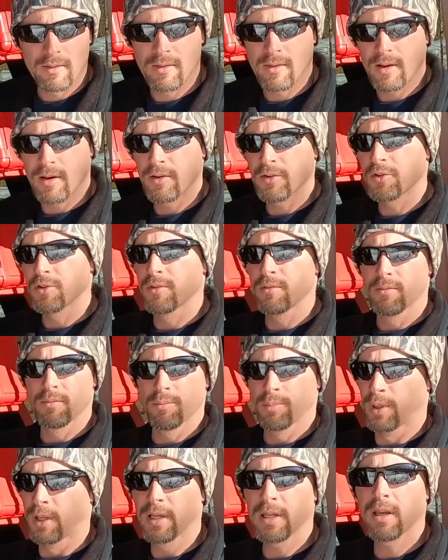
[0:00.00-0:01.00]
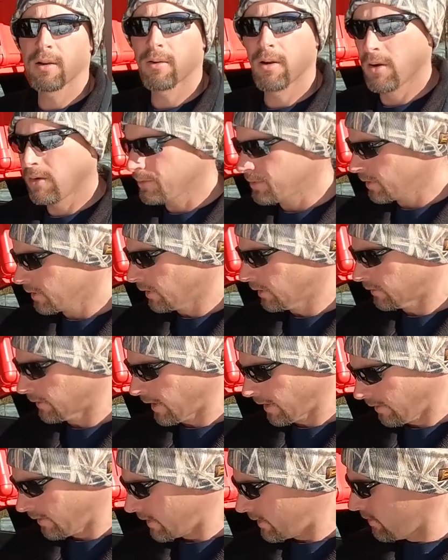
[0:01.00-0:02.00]
There's plenty of roads in
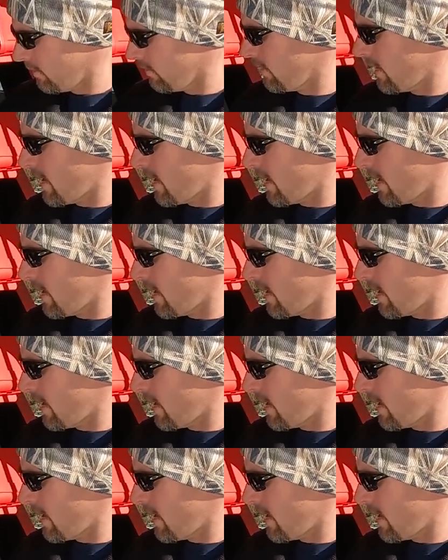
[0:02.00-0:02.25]
Colorado that do